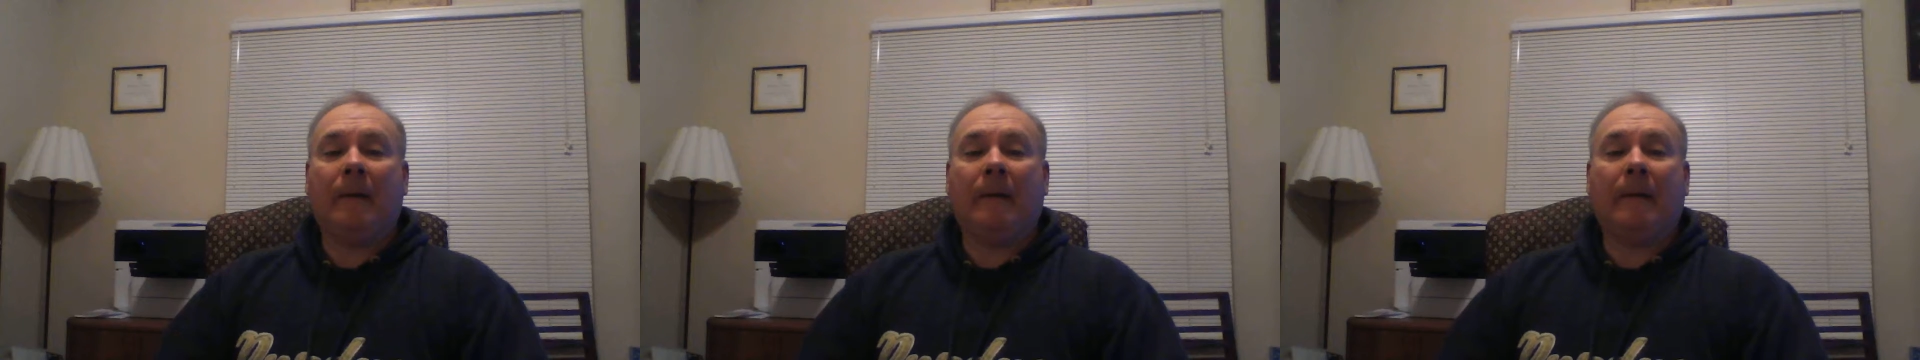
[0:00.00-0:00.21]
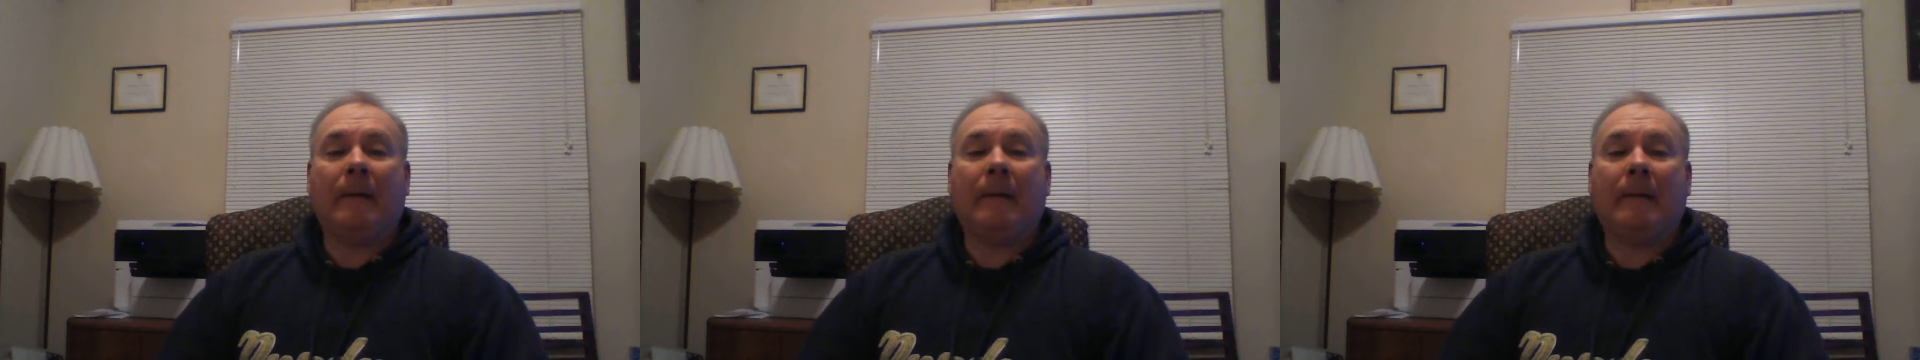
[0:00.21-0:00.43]

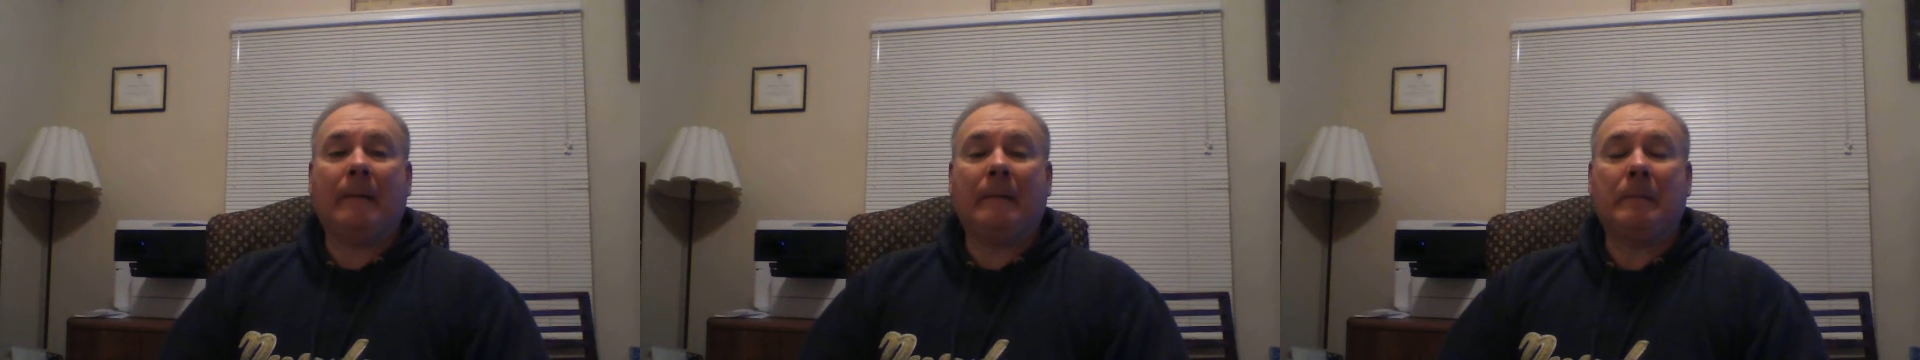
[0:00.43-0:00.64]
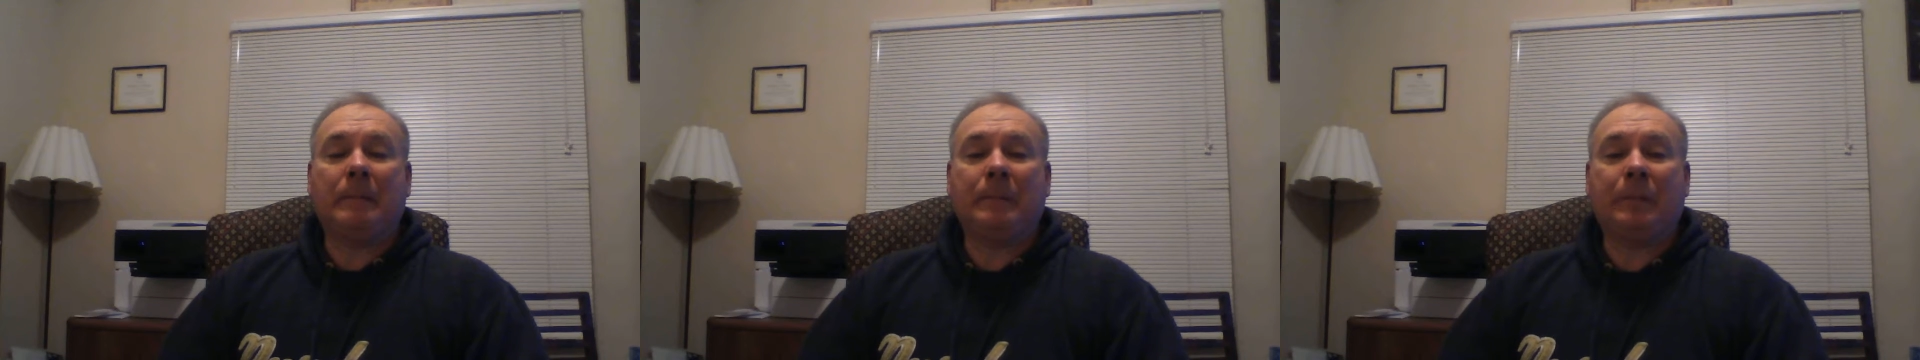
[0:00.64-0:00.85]

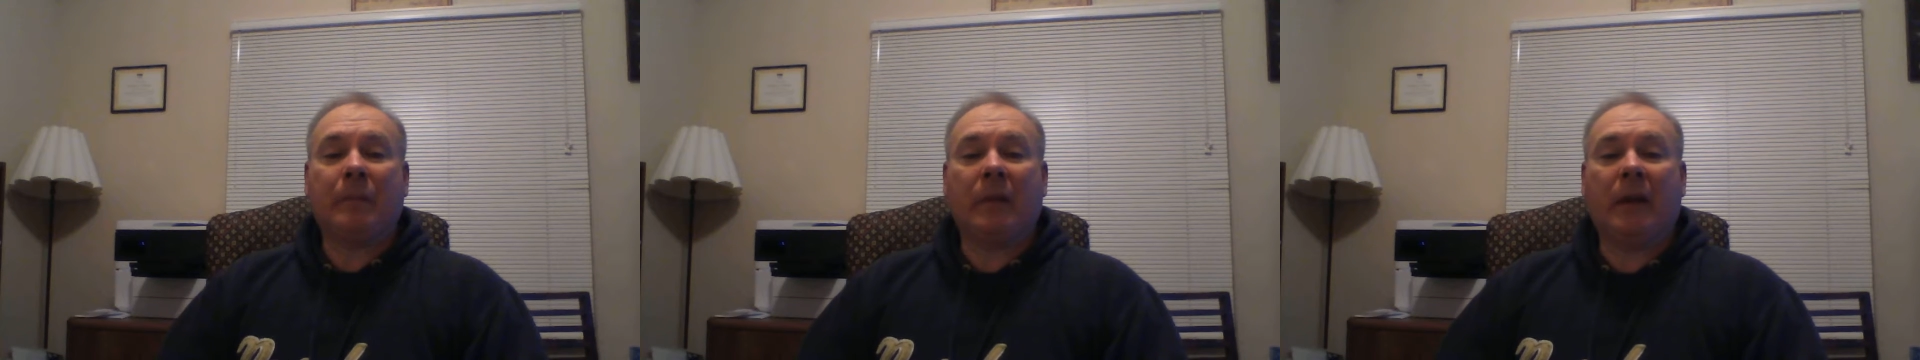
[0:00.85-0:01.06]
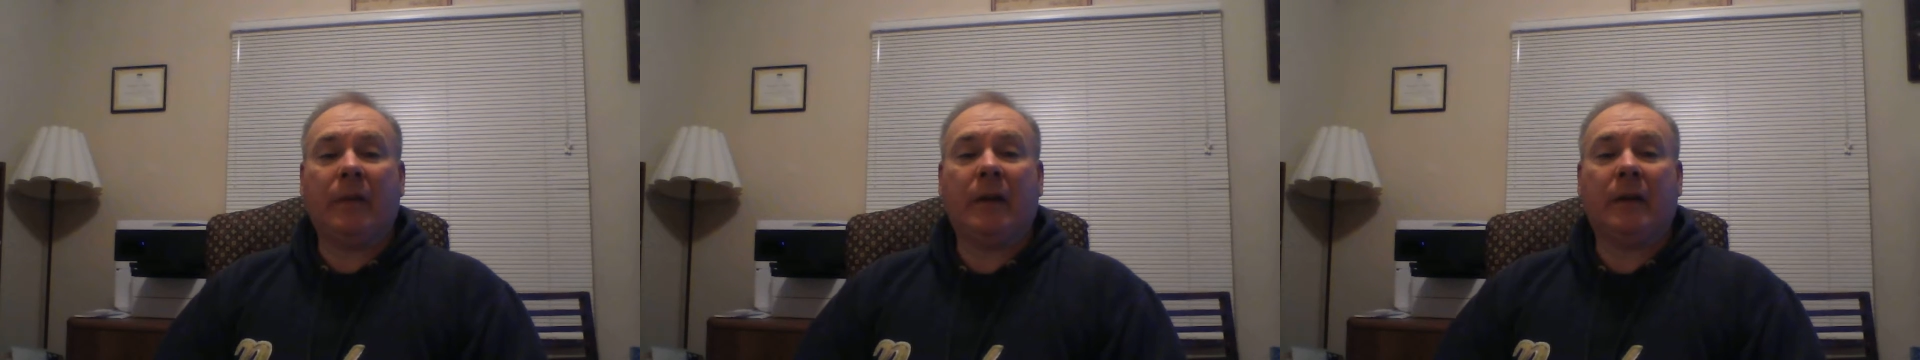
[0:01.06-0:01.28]

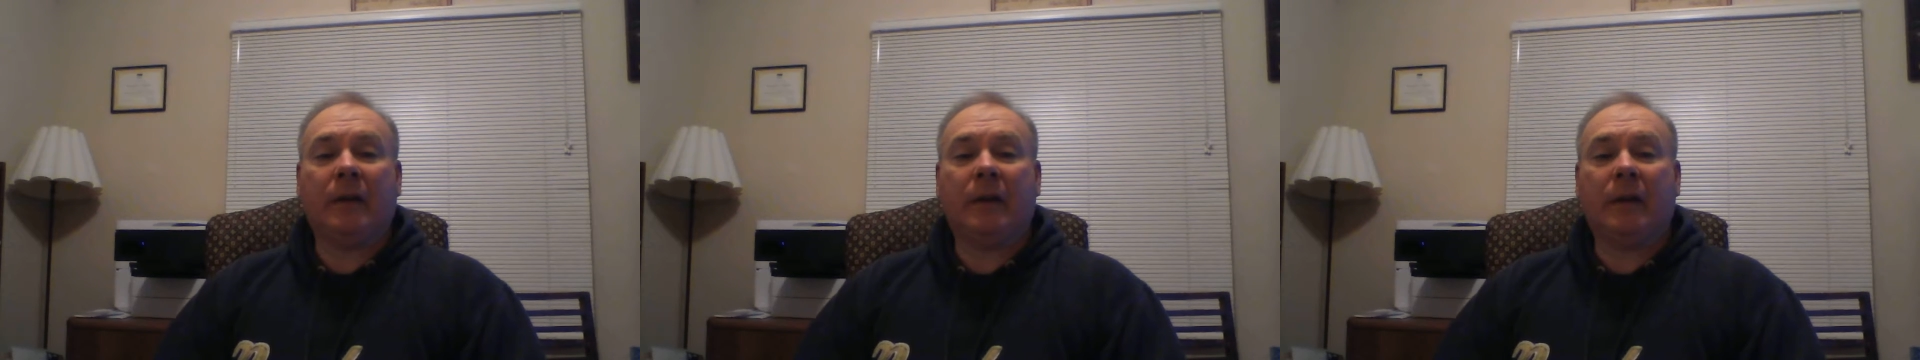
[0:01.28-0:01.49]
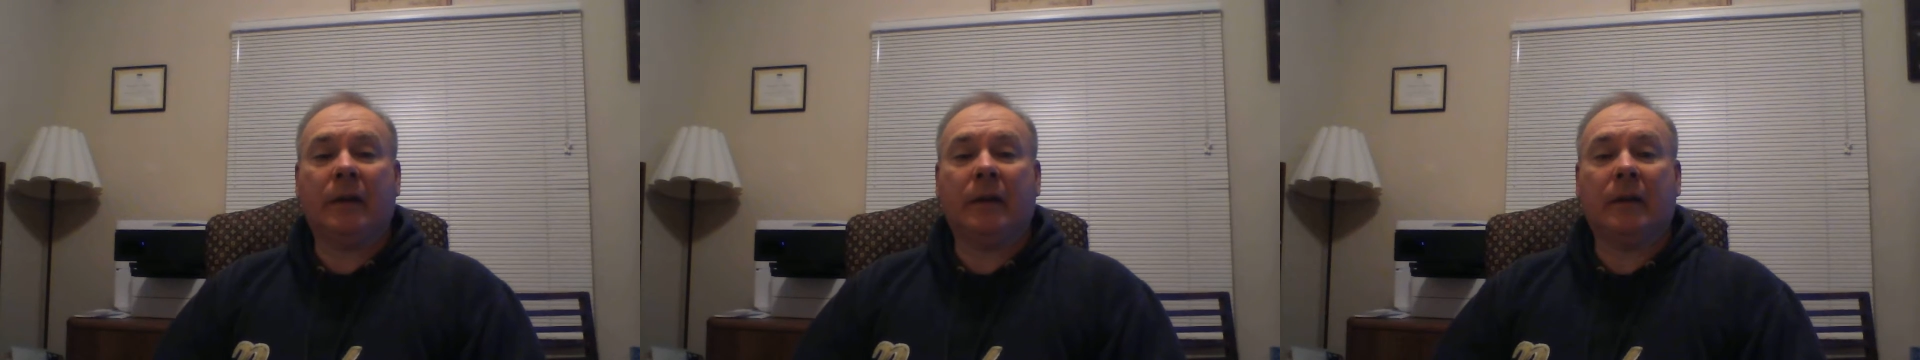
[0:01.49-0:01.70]
and then
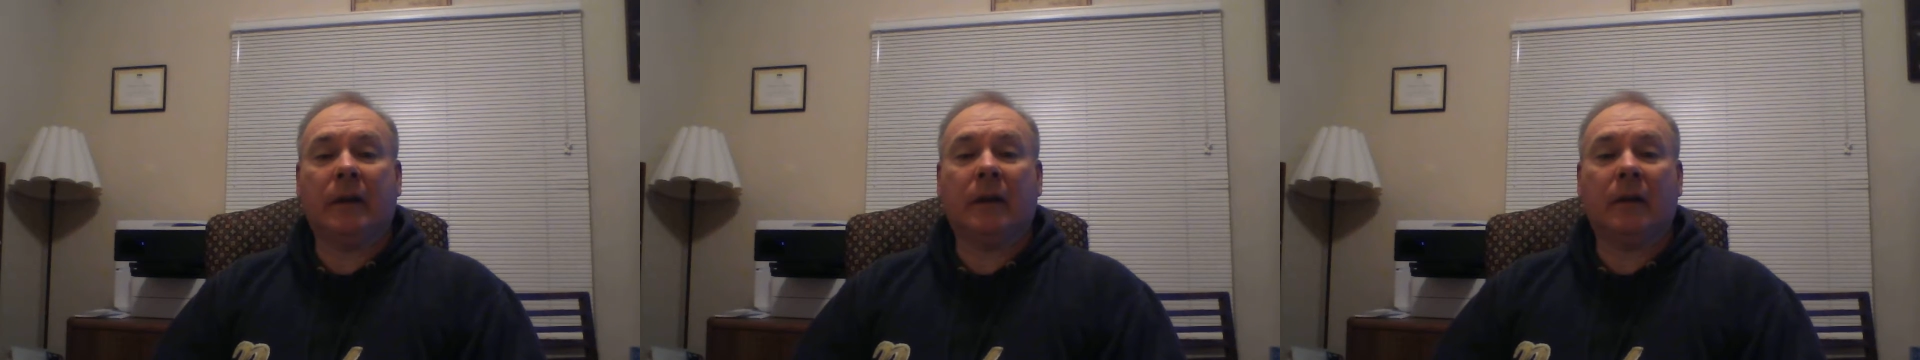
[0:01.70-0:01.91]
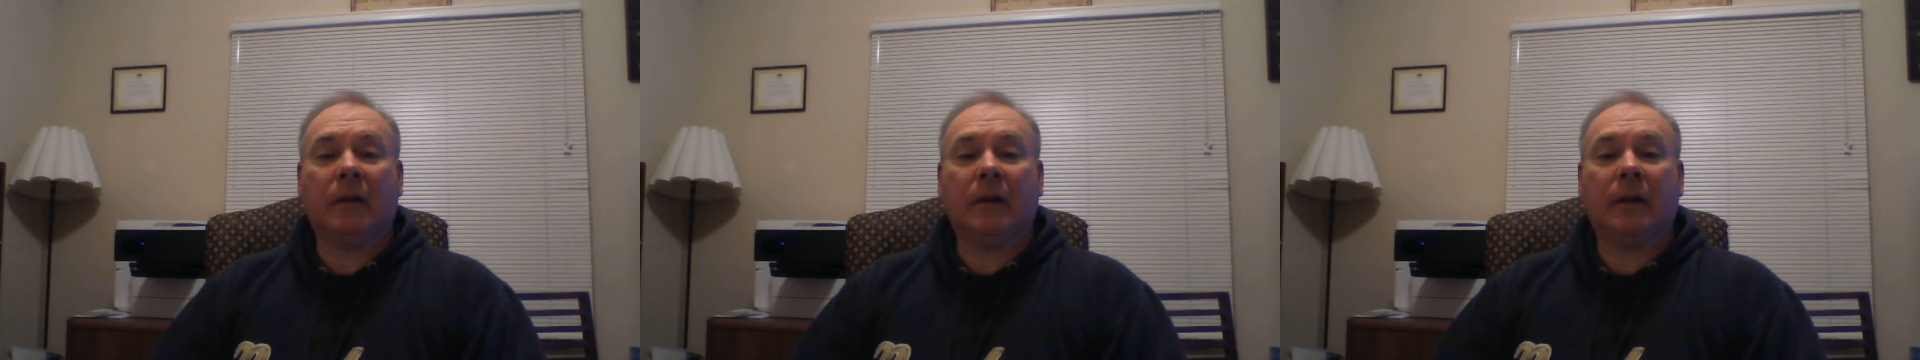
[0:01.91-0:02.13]

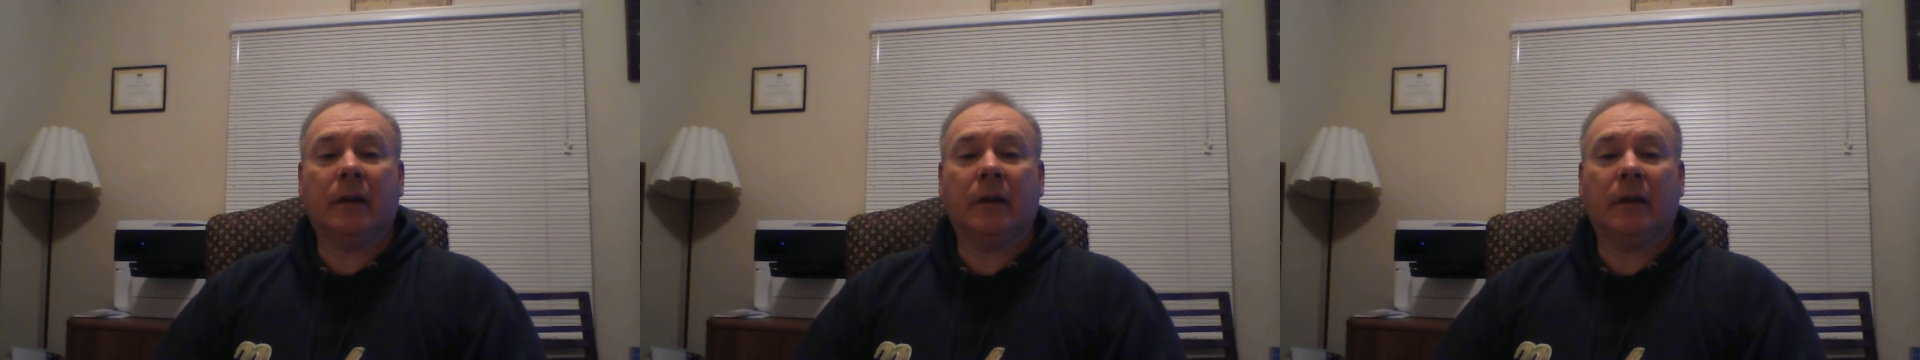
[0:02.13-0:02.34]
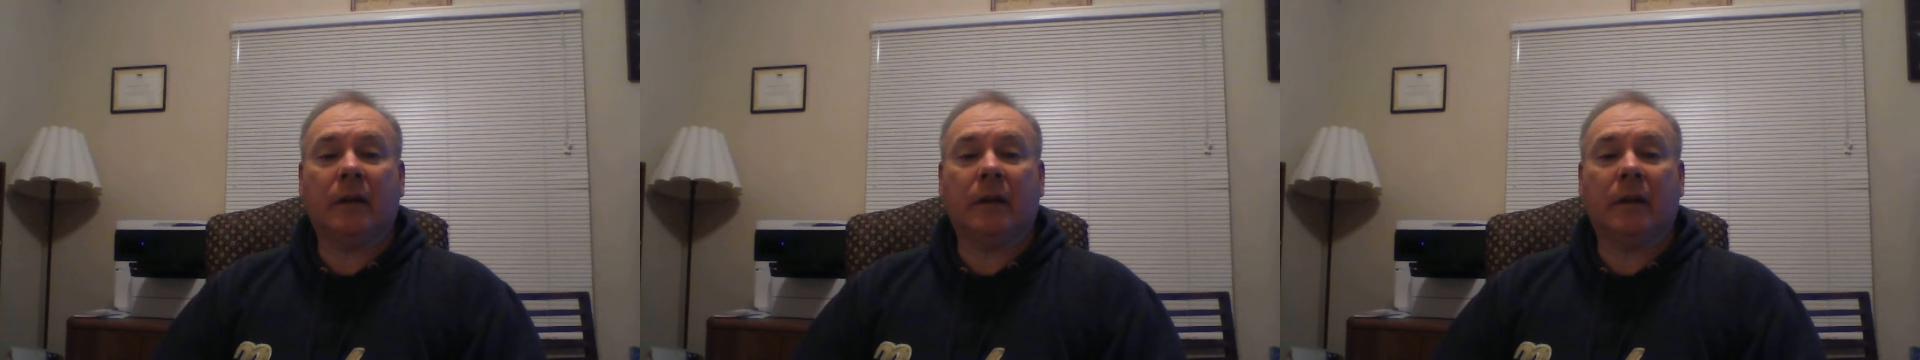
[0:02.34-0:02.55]
later
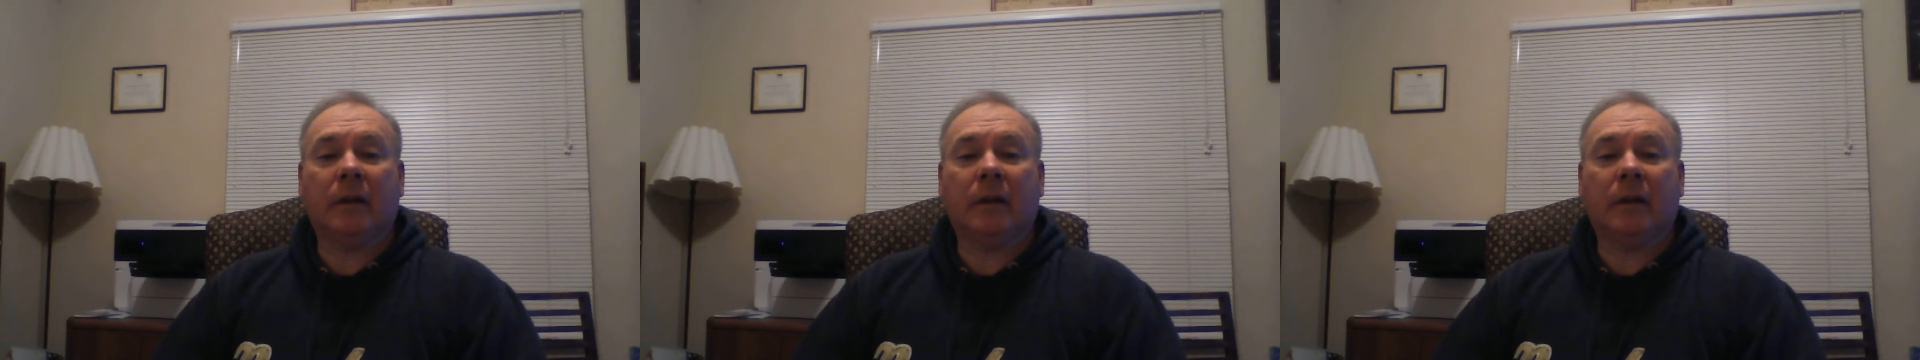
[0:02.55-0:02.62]
on